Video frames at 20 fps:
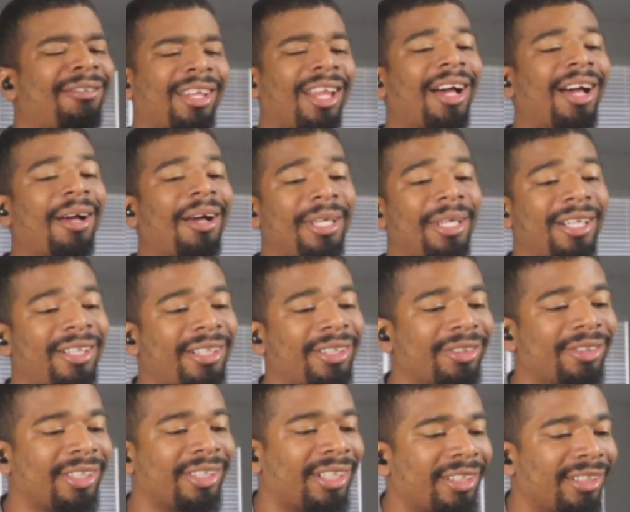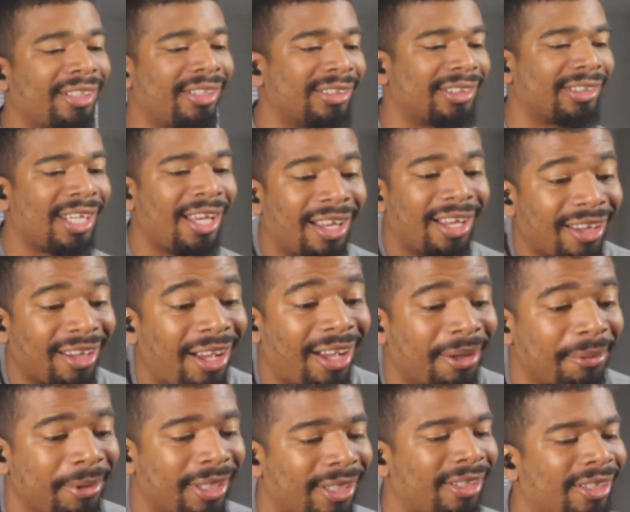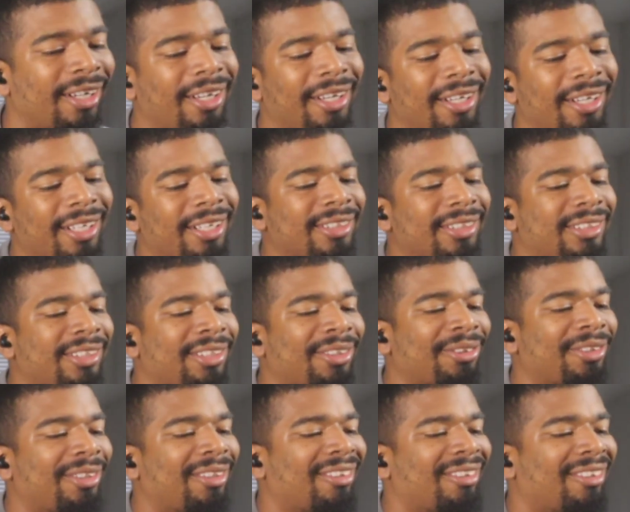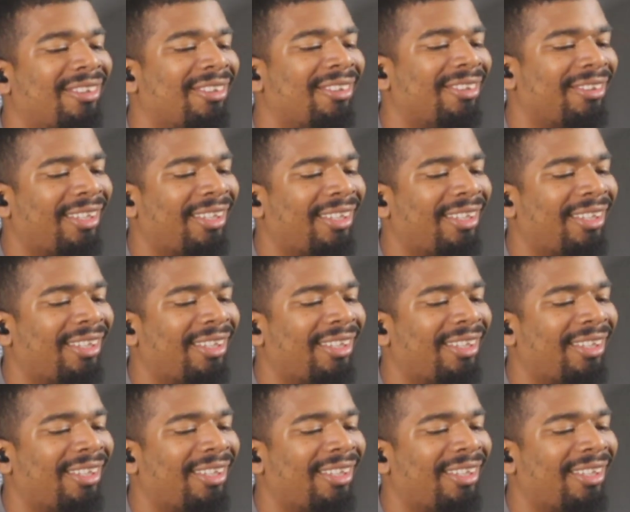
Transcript: a lot better healthcare than us. A lot better. And so, uh,